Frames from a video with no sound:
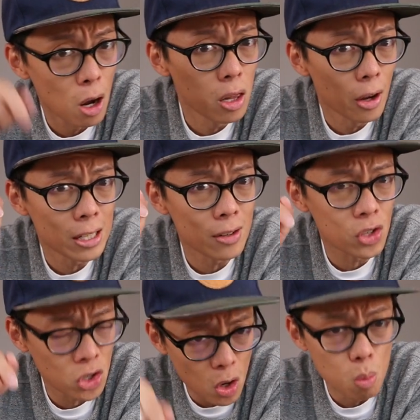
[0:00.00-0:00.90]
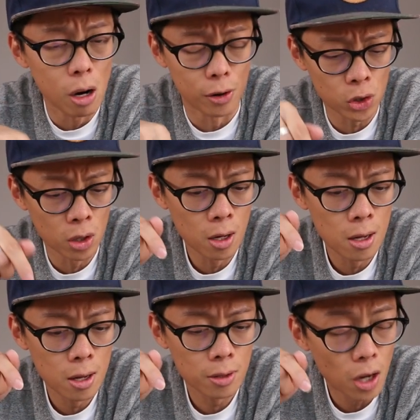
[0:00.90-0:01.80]
I liked it so much
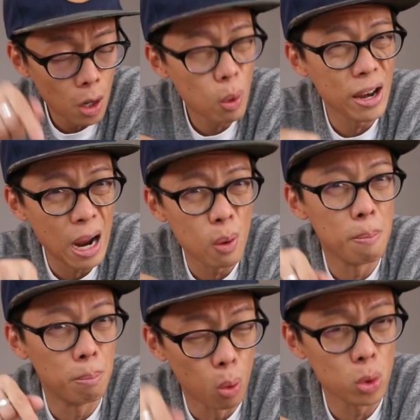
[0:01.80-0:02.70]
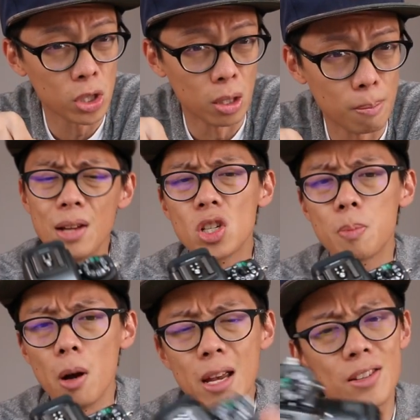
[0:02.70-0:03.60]
that I went out and bought it.
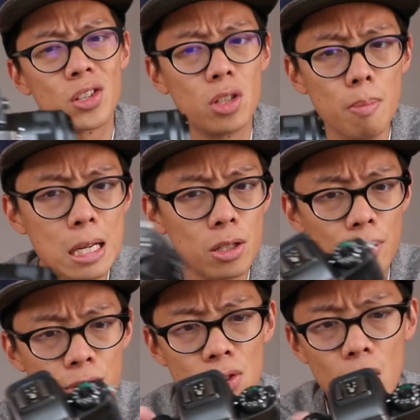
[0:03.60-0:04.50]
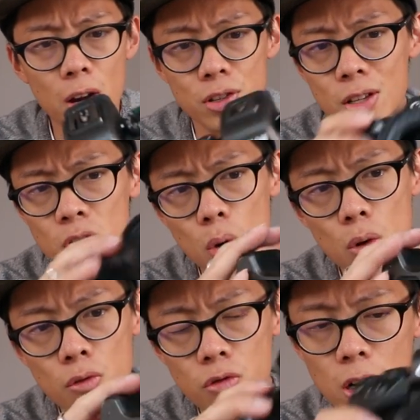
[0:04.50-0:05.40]
Despite its diminutive size, it's
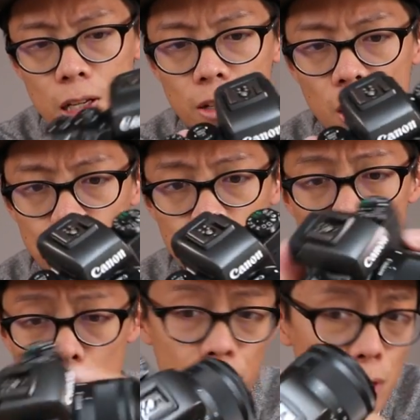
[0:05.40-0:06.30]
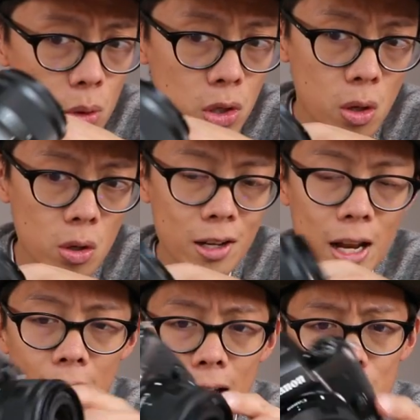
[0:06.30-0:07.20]
got a really nice grip, feels good in
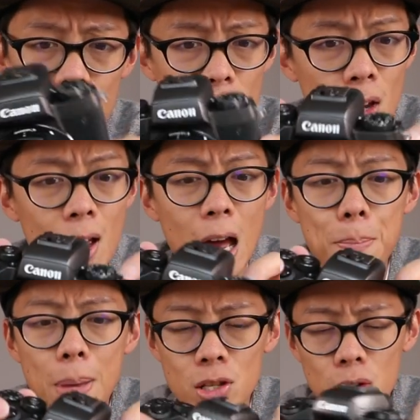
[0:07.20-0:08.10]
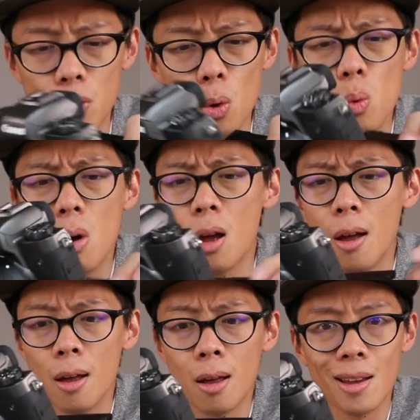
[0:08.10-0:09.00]
the hands, and best of all,
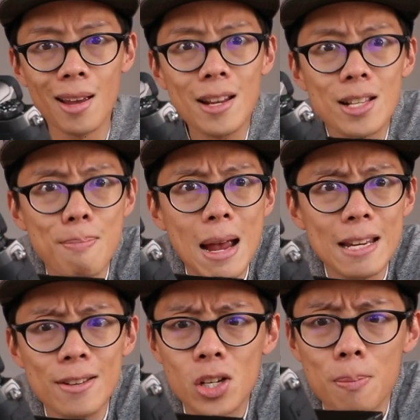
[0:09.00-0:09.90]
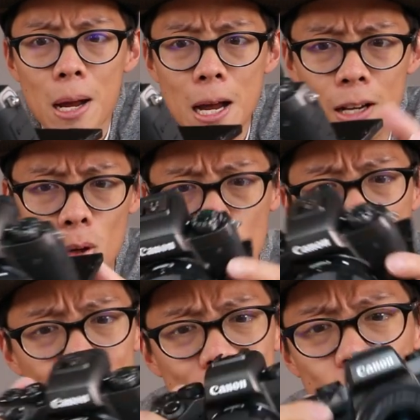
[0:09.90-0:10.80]
it's made in Japan,
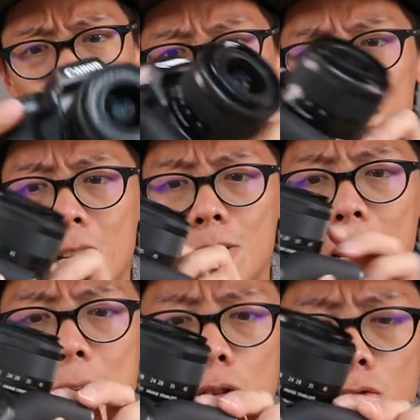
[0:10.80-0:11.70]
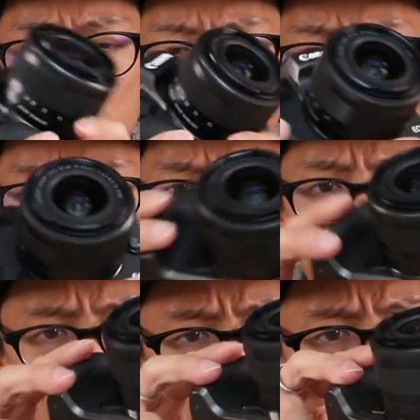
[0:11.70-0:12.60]
although this Japanese-made grip that I've
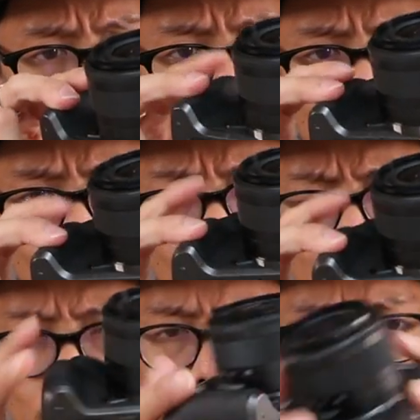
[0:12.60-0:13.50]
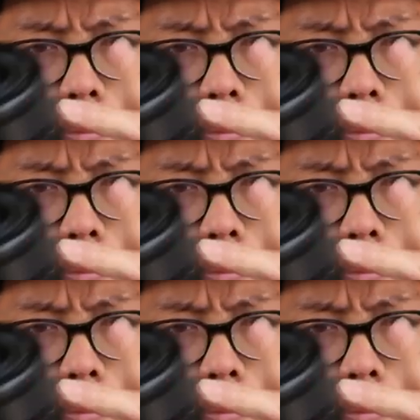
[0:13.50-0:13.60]
got has got a bit of play in it.